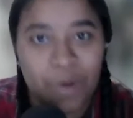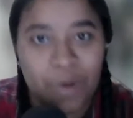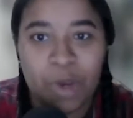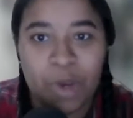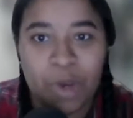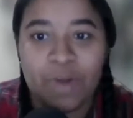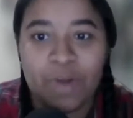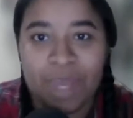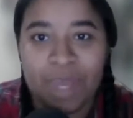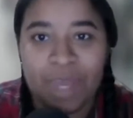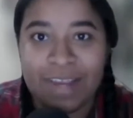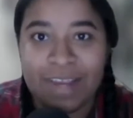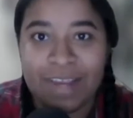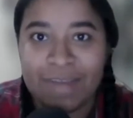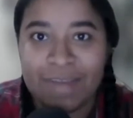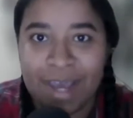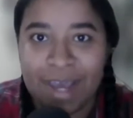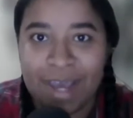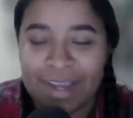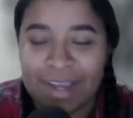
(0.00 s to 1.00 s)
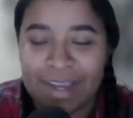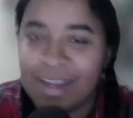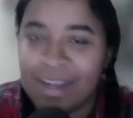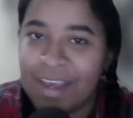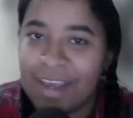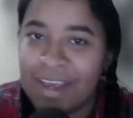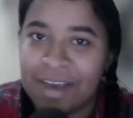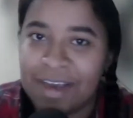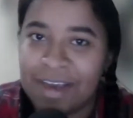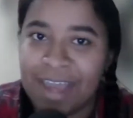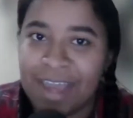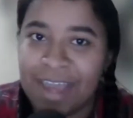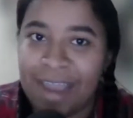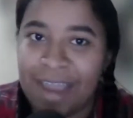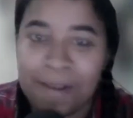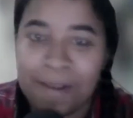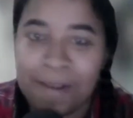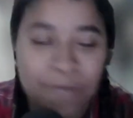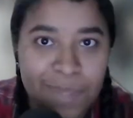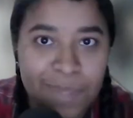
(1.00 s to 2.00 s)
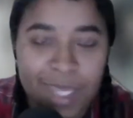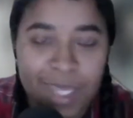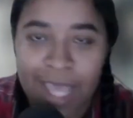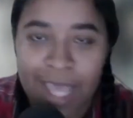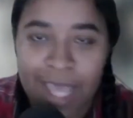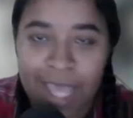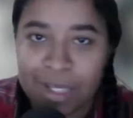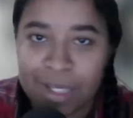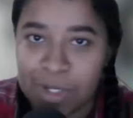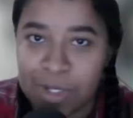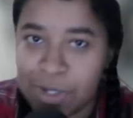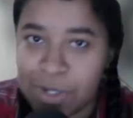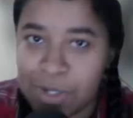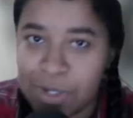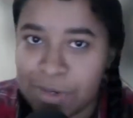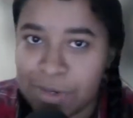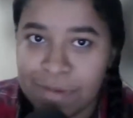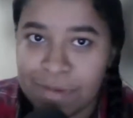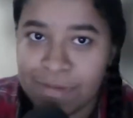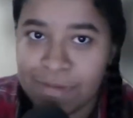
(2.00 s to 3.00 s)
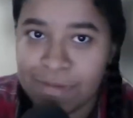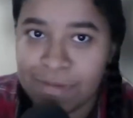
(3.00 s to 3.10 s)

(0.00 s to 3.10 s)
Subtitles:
your own opinions about it. Okay, the cast and crew,